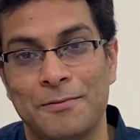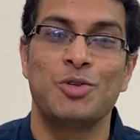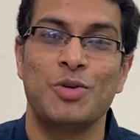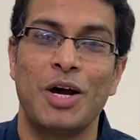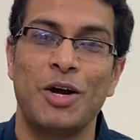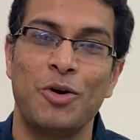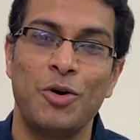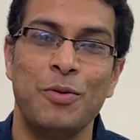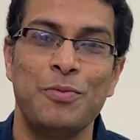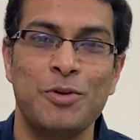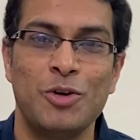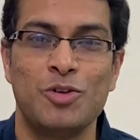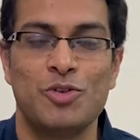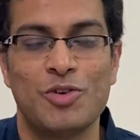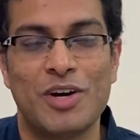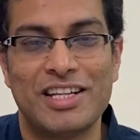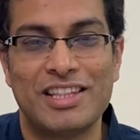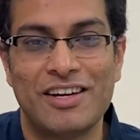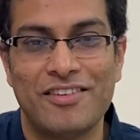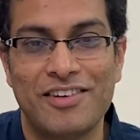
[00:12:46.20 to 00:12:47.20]
So I hope you
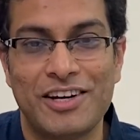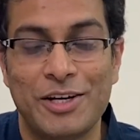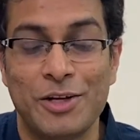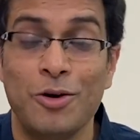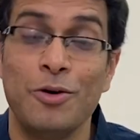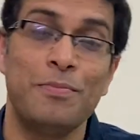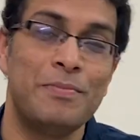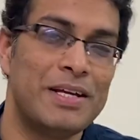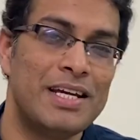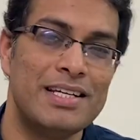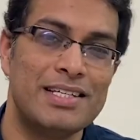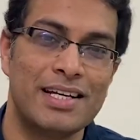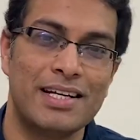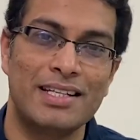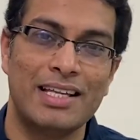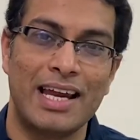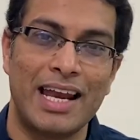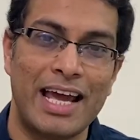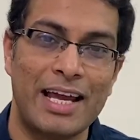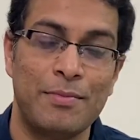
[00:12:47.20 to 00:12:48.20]
enjoyed the video. Please hit
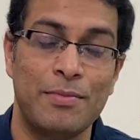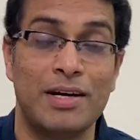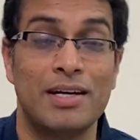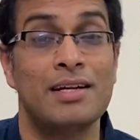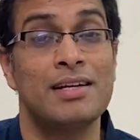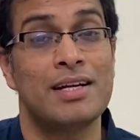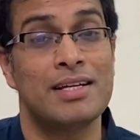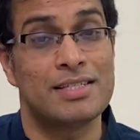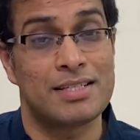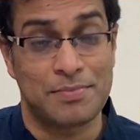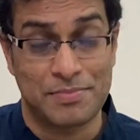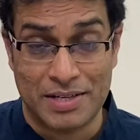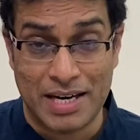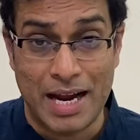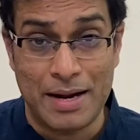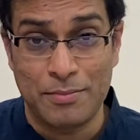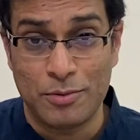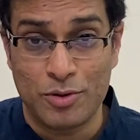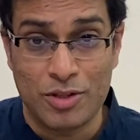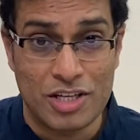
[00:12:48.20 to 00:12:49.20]
the like button and
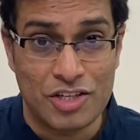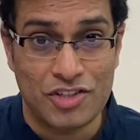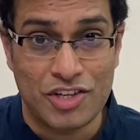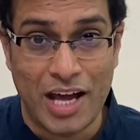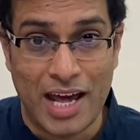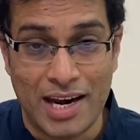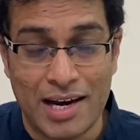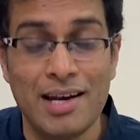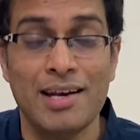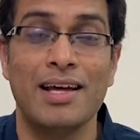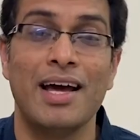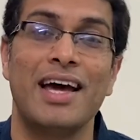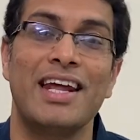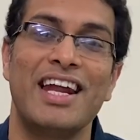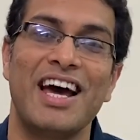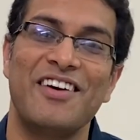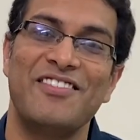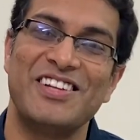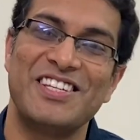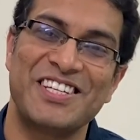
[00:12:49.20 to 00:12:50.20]
subscribe to this channel, and
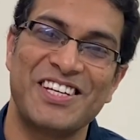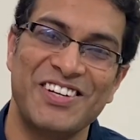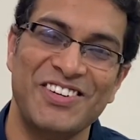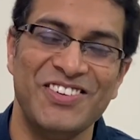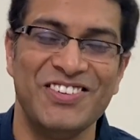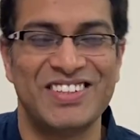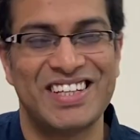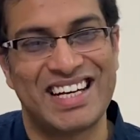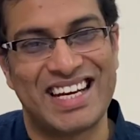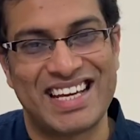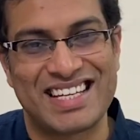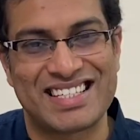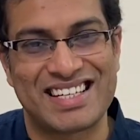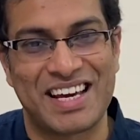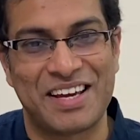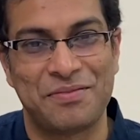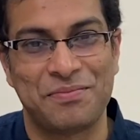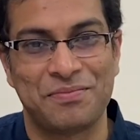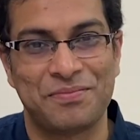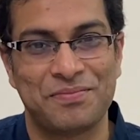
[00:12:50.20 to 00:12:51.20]
I will see you the next
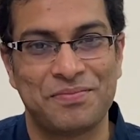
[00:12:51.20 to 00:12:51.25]
time.